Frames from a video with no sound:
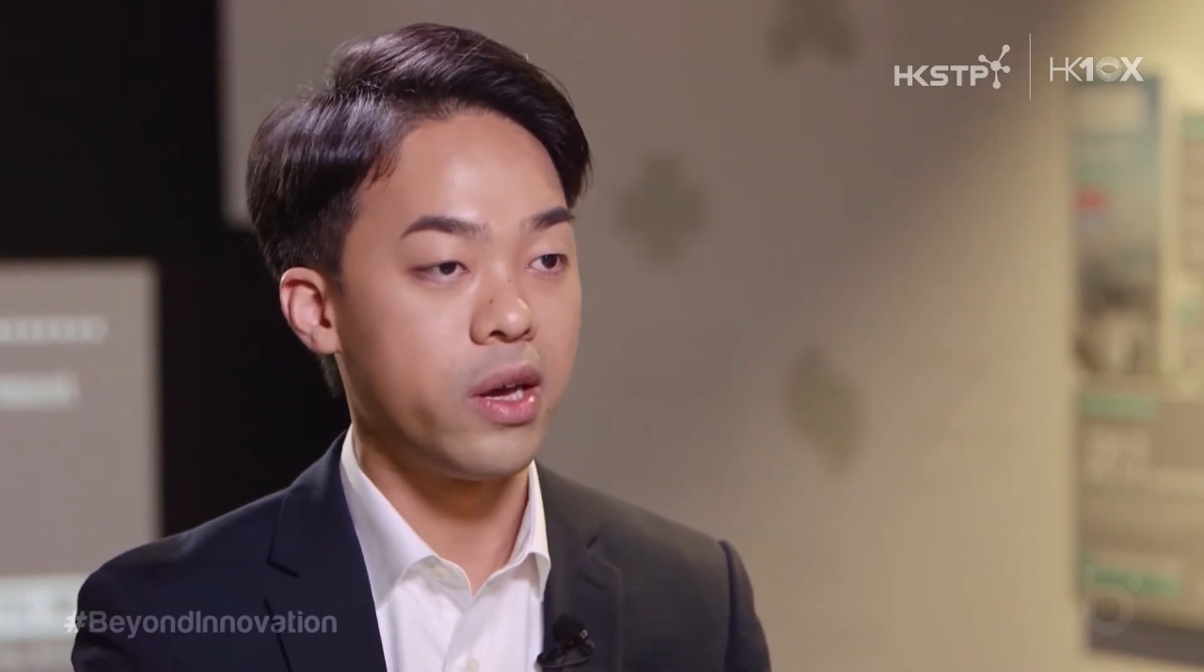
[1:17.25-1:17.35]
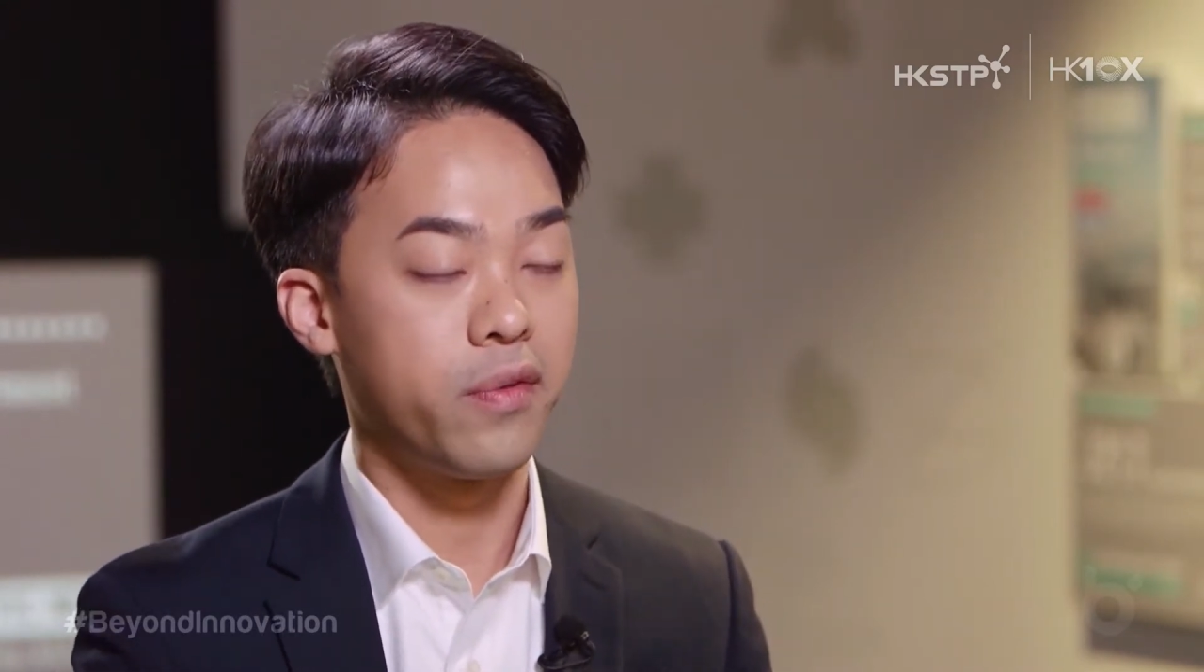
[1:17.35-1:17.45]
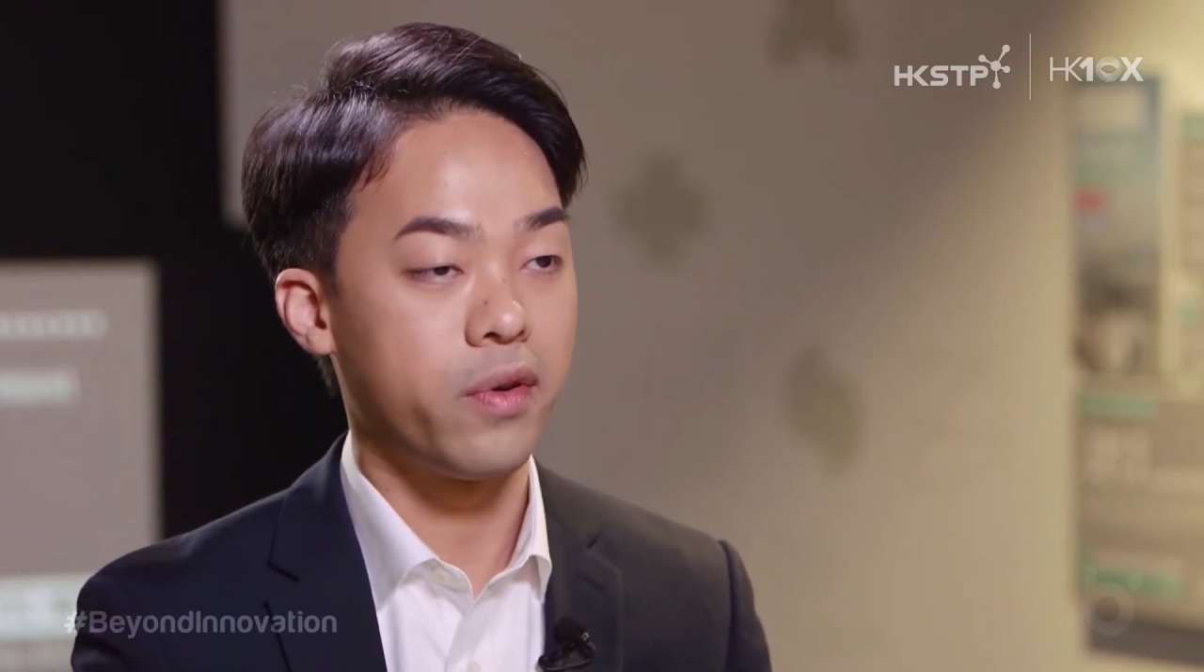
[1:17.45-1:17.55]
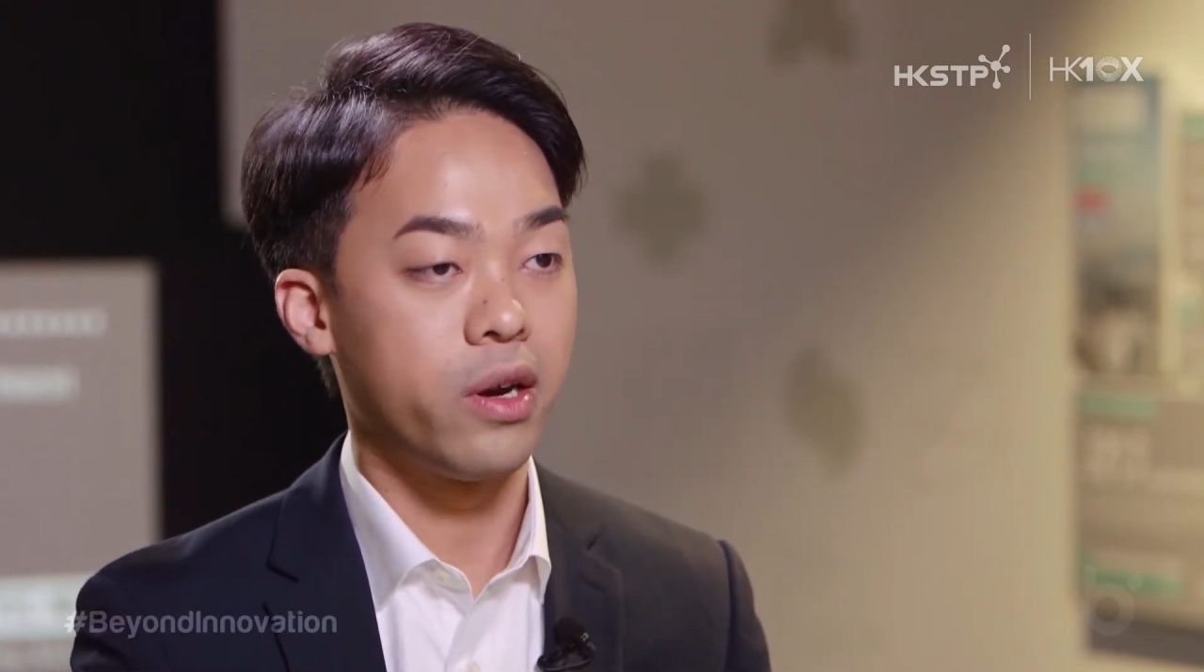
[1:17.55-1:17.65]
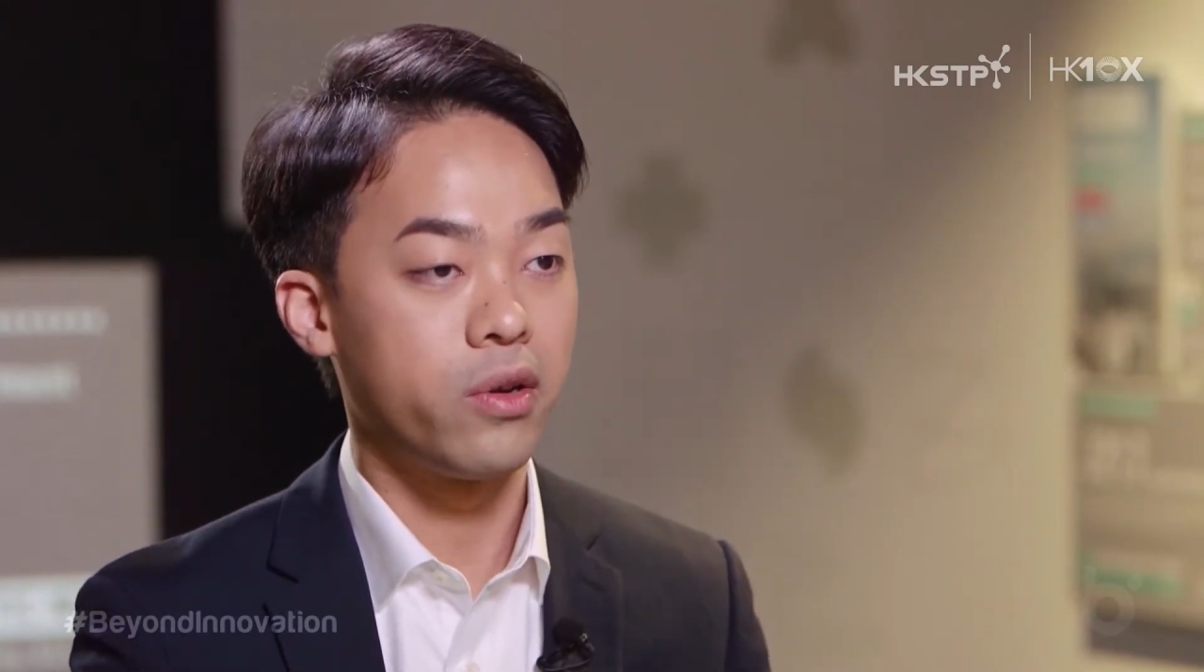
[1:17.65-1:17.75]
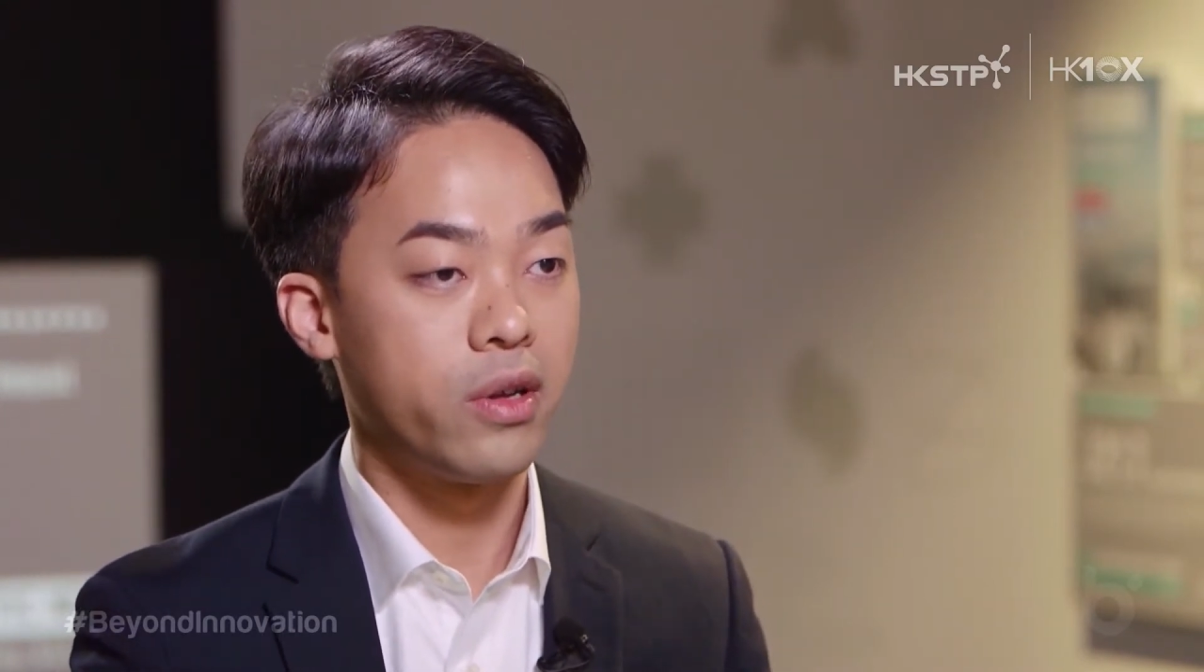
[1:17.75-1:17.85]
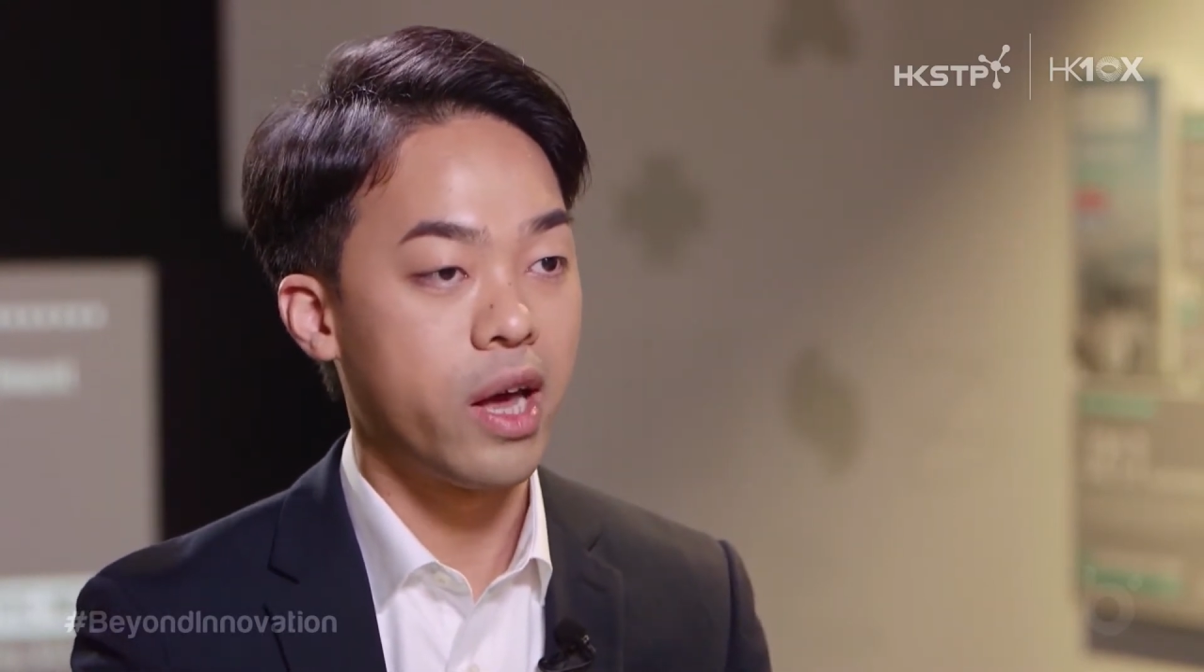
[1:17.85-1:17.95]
a very good